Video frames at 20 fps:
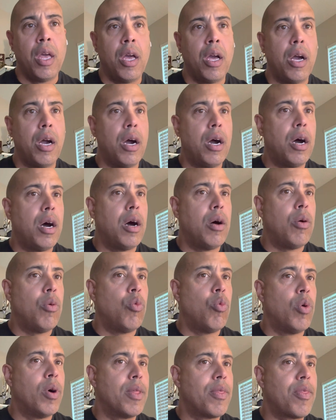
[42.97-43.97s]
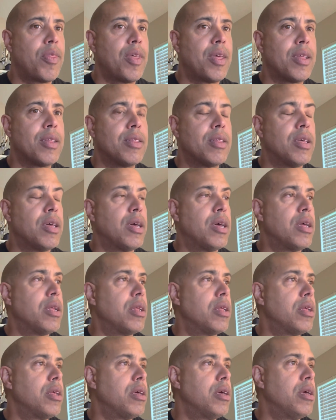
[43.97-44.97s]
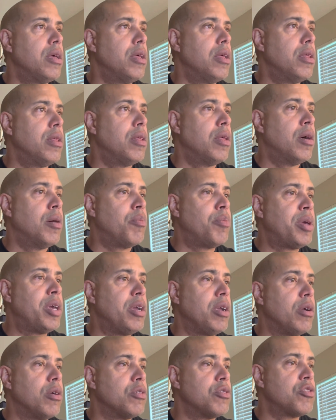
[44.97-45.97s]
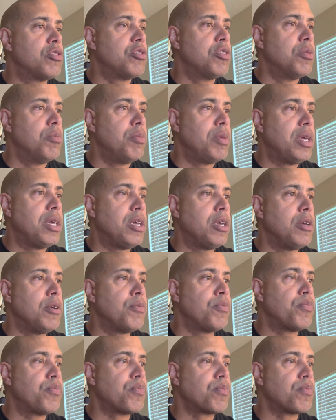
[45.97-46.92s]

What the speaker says: One thing that appears to me,